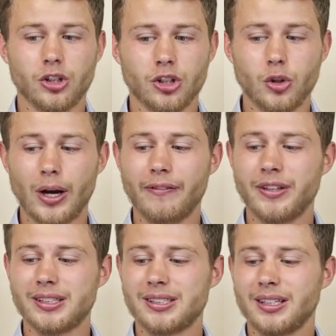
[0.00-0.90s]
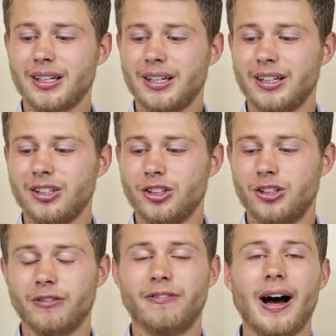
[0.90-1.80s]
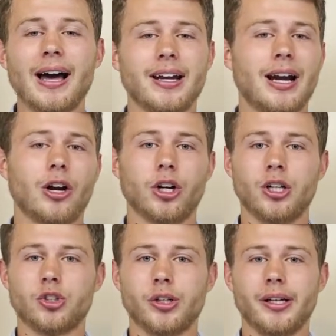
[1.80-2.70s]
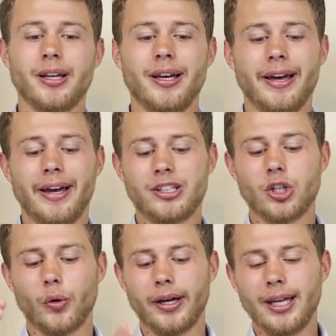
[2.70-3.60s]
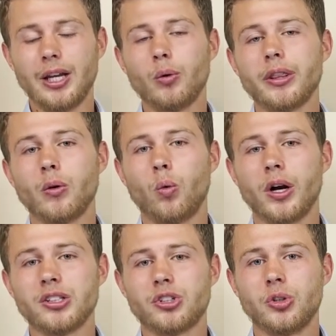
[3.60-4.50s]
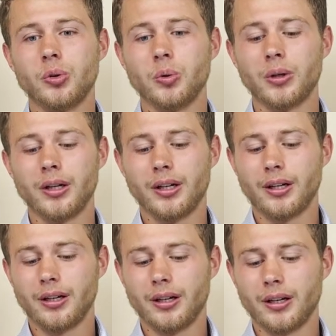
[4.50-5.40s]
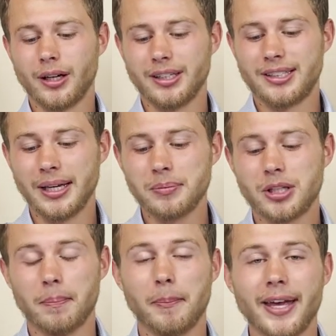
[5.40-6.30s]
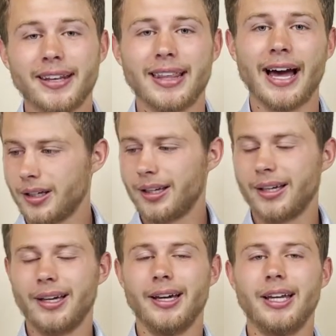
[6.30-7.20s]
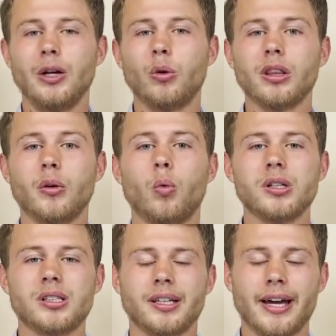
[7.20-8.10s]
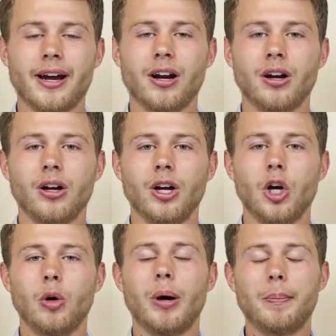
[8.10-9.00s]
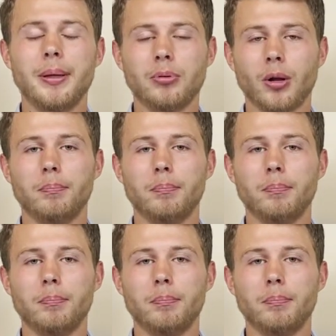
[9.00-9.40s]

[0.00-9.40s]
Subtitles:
you have this divide in our country. And so anyone that wants to attempt to mend that, anyone that wants to care about people on